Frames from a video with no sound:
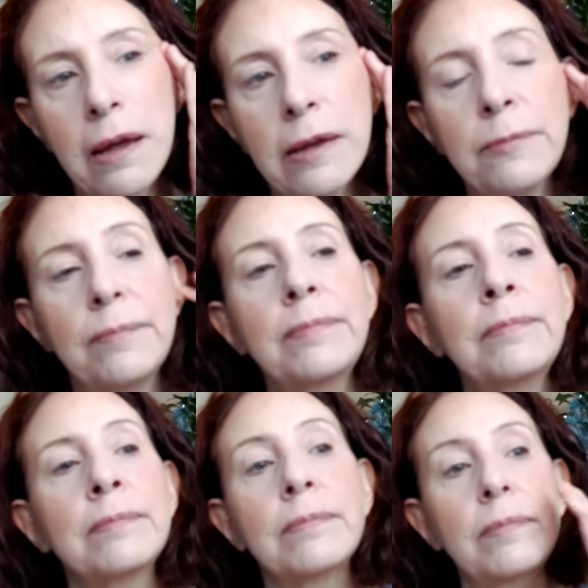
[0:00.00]
um,
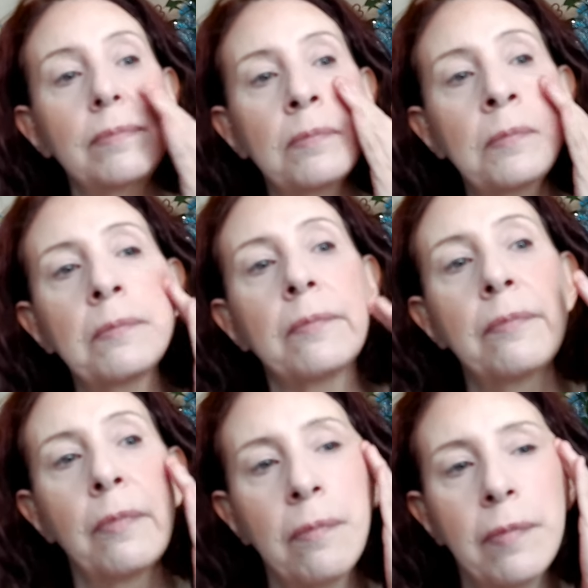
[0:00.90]

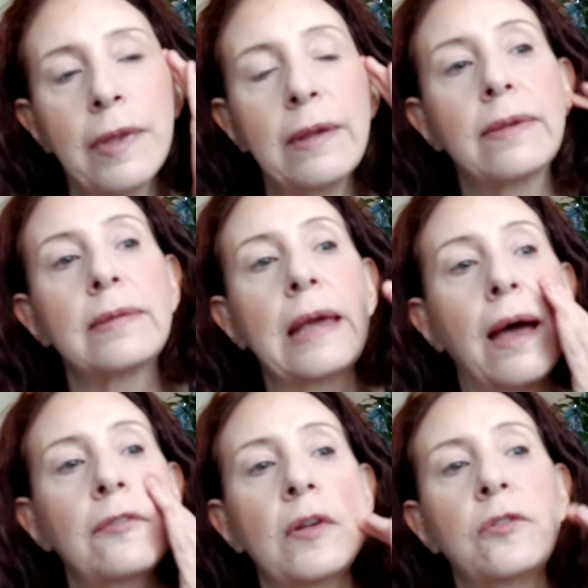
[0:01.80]
let's see,
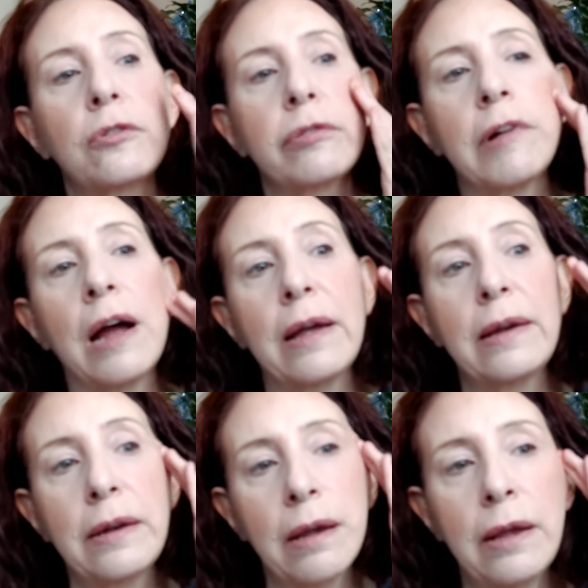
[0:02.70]
I haven't
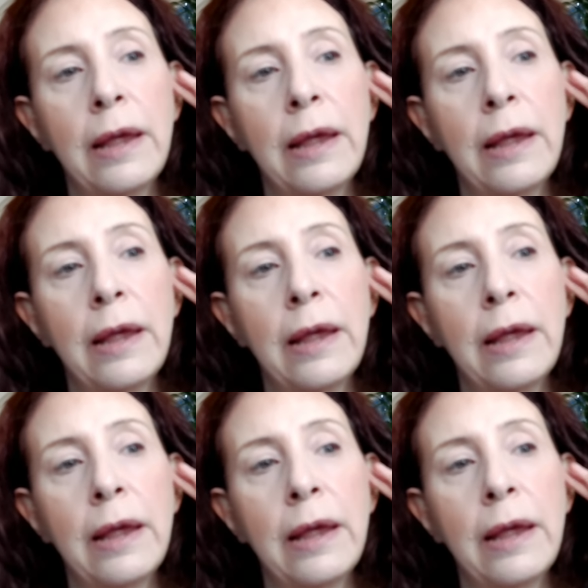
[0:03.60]
tried,